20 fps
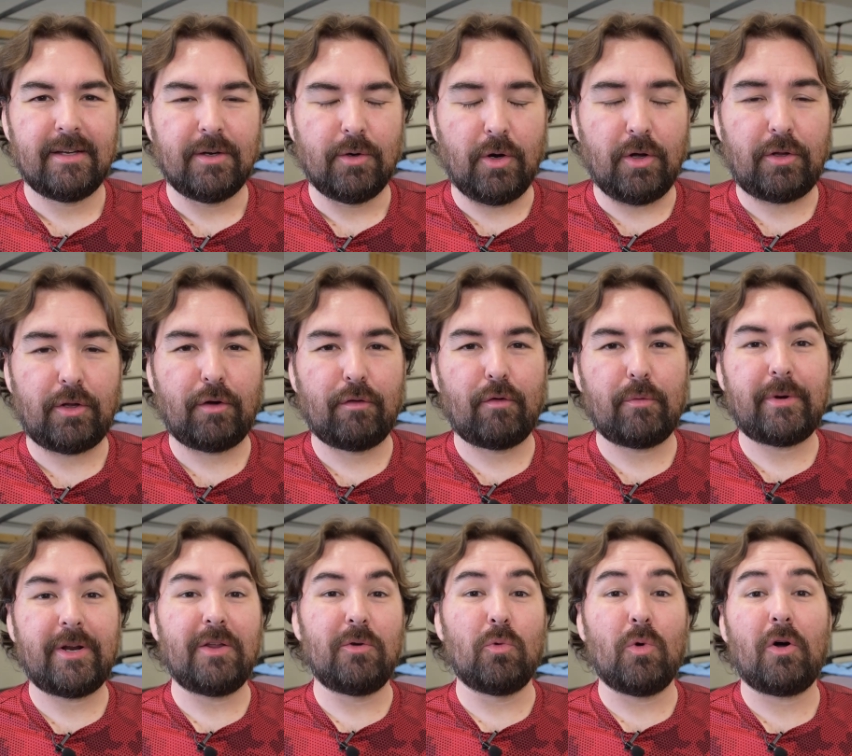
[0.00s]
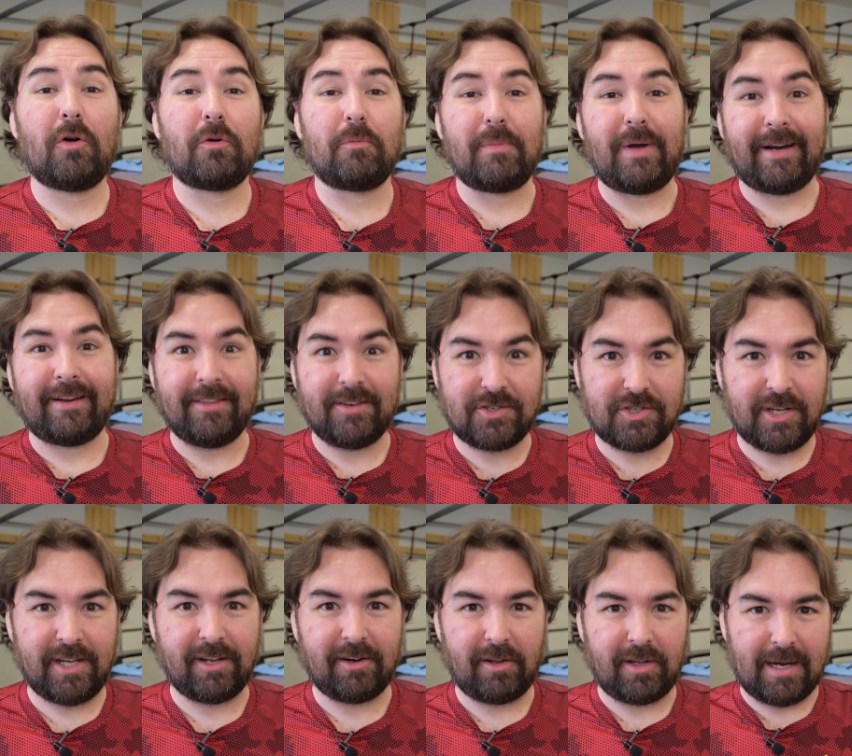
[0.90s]
Well, hello everybody and welcome back to the
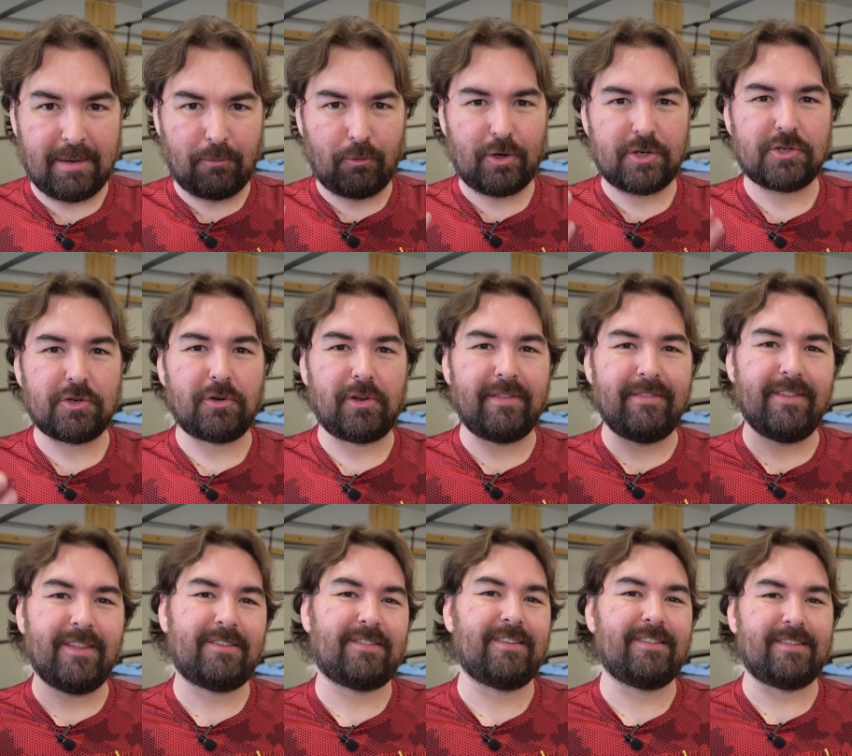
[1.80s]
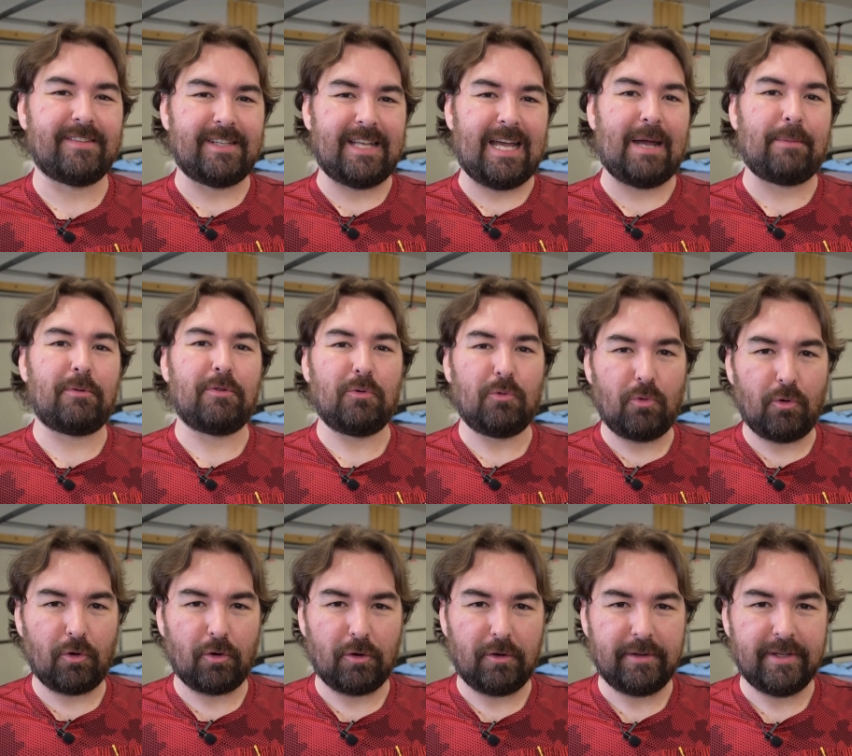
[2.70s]
channel. I'm Richard and this is Lap of the
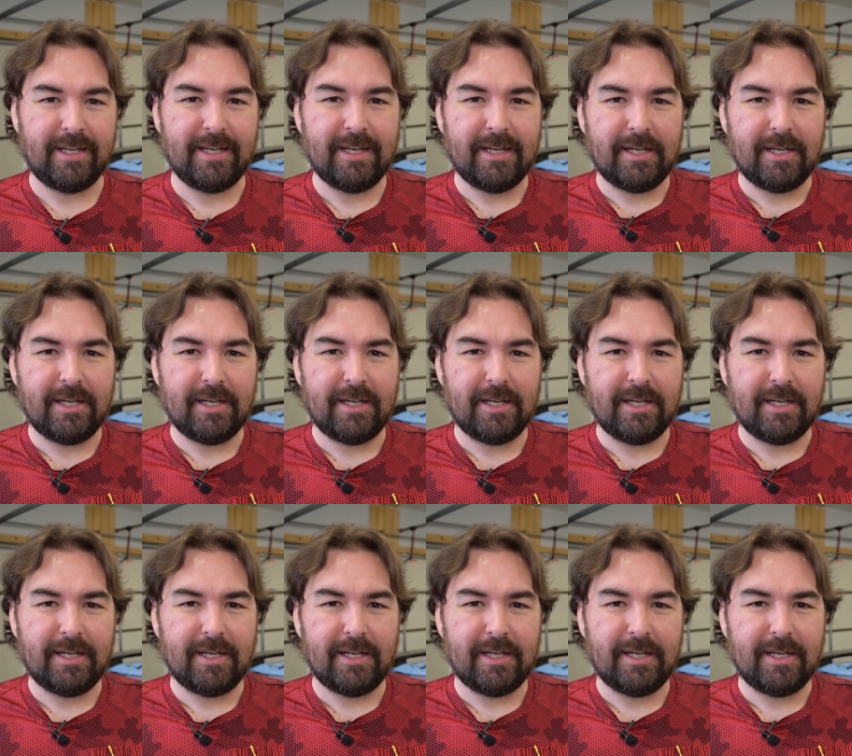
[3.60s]
World.